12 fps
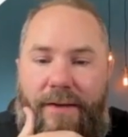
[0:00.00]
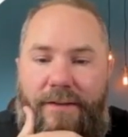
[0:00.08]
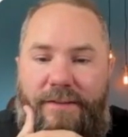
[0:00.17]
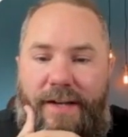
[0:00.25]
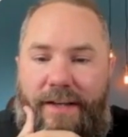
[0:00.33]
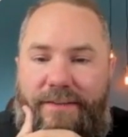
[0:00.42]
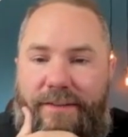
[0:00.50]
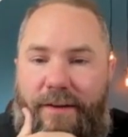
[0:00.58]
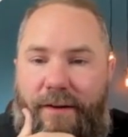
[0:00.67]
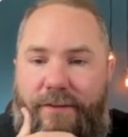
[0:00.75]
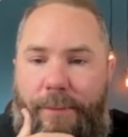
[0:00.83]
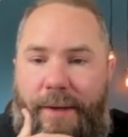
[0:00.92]
So next it
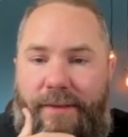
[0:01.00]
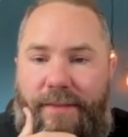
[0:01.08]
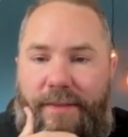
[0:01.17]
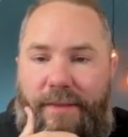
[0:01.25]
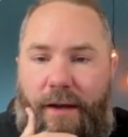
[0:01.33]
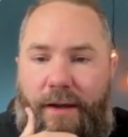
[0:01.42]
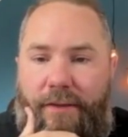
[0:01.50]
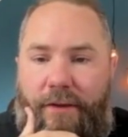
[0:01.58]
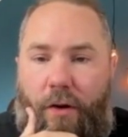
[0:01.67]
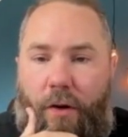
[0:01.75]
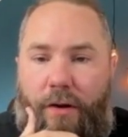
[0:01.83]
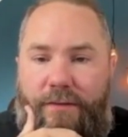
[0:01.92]
talks about the
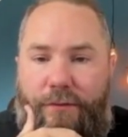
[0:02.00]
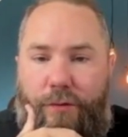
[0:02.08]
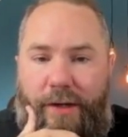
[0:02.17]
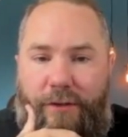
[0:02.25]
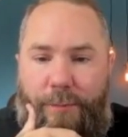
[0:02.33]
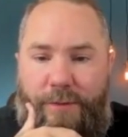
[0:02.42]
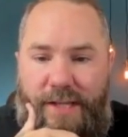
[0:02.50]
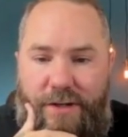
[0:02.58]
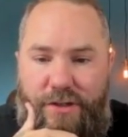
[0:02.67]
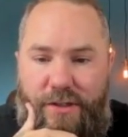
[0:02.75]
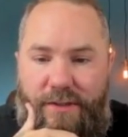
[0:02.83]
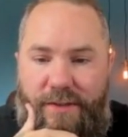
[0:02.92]
cost of
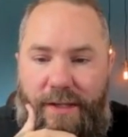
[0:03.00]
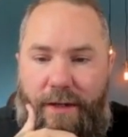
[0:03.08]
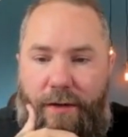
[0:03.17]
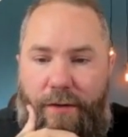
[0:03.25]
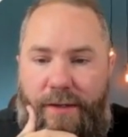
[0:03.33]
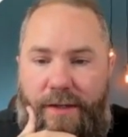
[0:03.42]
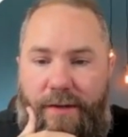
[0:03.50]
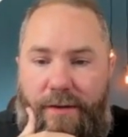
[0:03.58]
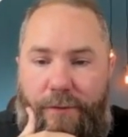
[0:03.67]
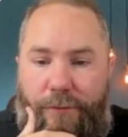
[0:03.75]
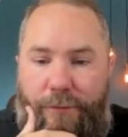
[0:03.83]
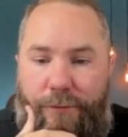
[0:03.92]
transportation in the area,
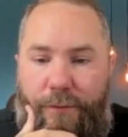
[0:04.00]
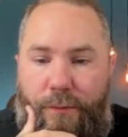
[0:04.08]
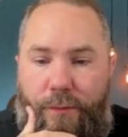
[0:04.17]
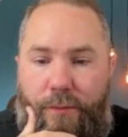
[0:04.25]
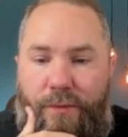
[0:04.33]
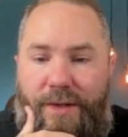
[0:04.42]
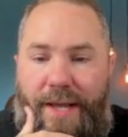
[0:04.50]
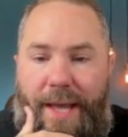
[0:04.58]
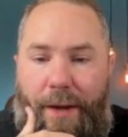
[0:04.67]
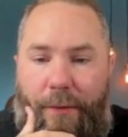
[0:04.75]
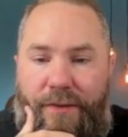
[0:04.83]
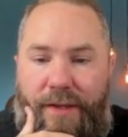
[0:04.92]
food,
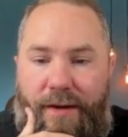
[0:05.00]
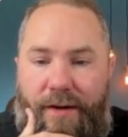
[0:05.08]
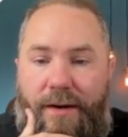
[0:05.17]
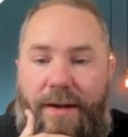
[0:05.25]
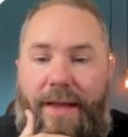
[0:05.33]
healthcare,